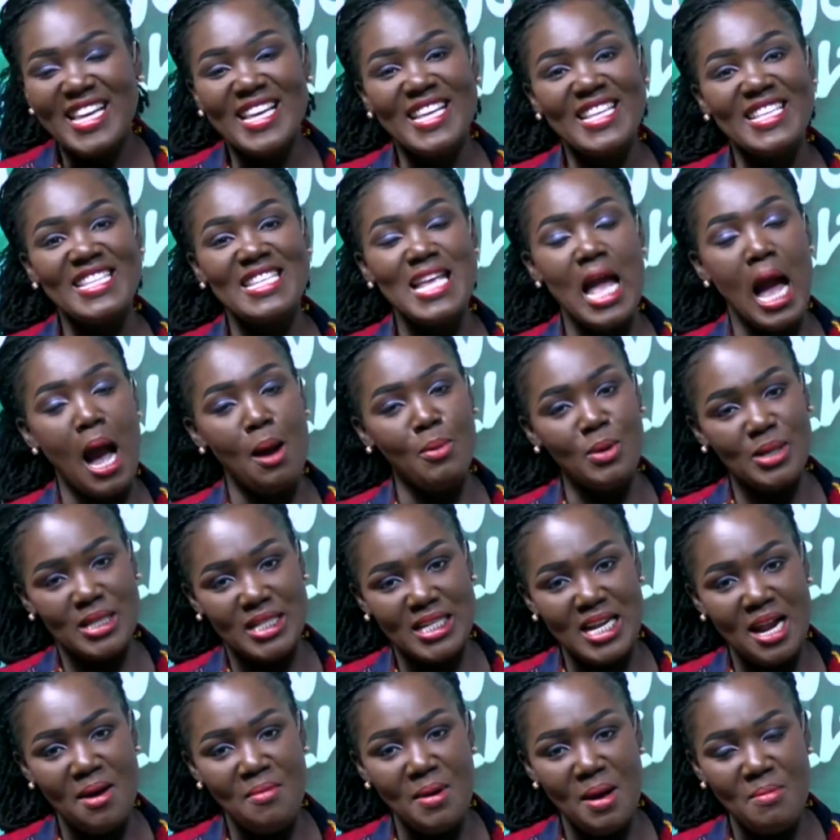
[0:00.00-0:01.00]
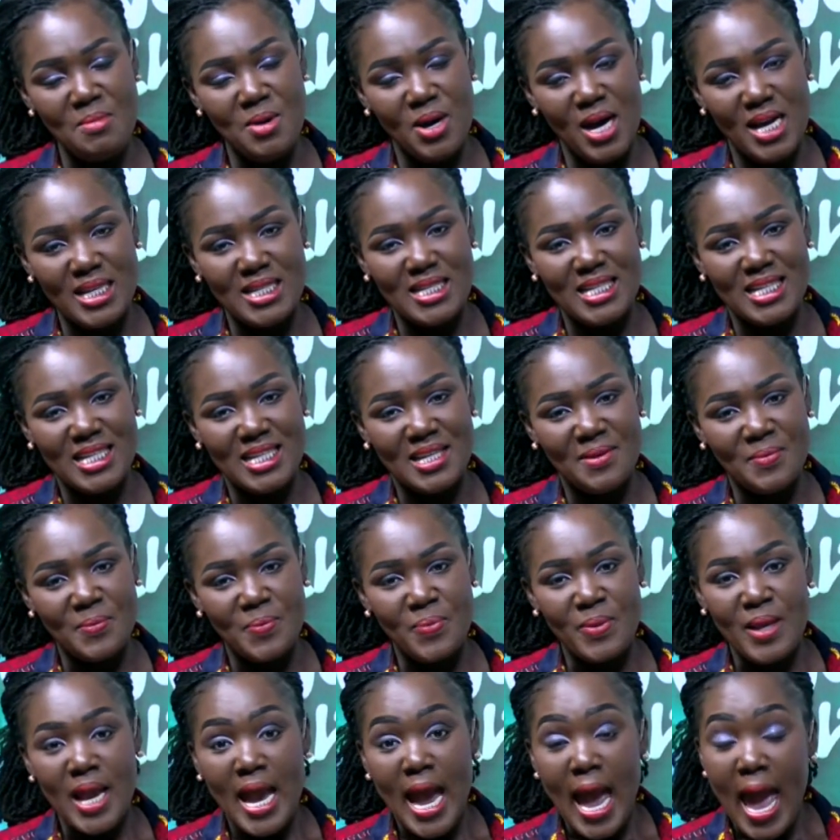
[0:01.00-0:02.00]
Now, what's the name of my auntie?
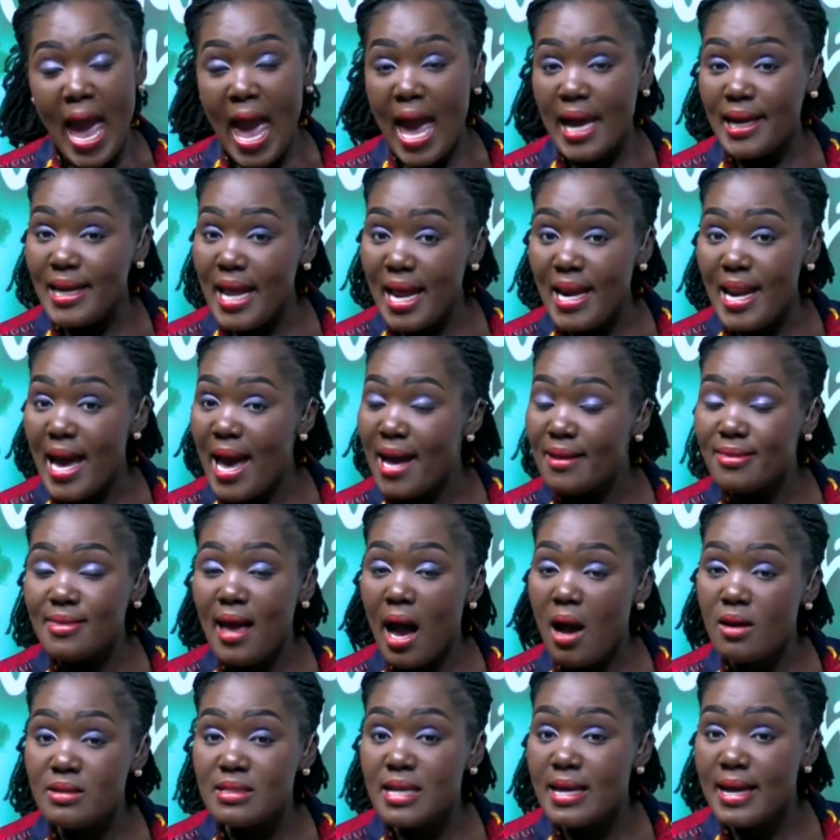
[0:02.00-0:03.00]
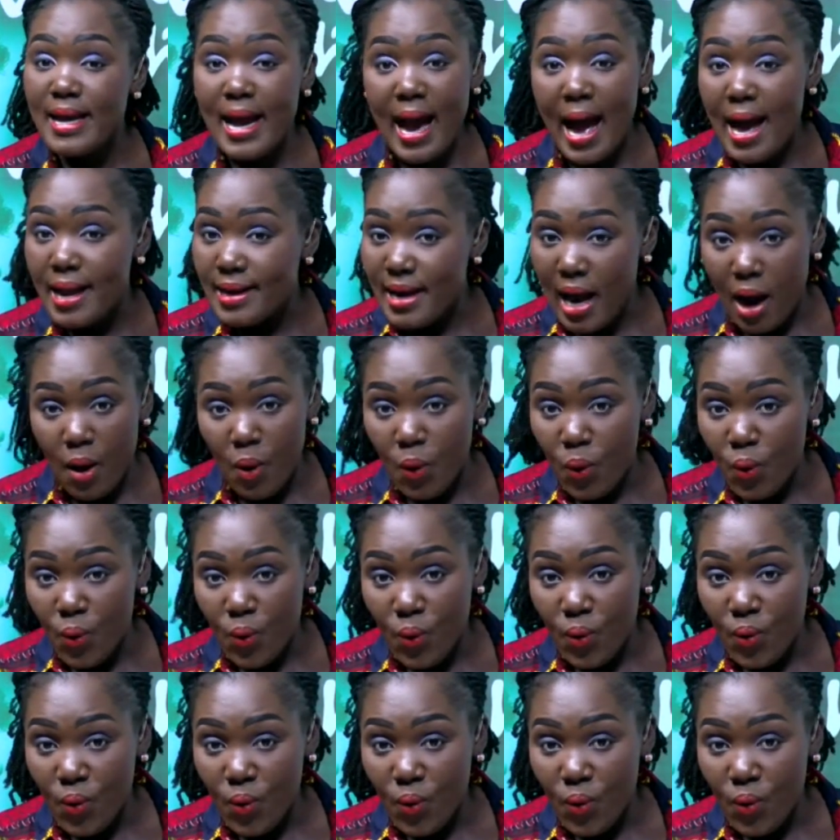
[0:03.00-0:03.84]
And then 1,000 Ghana.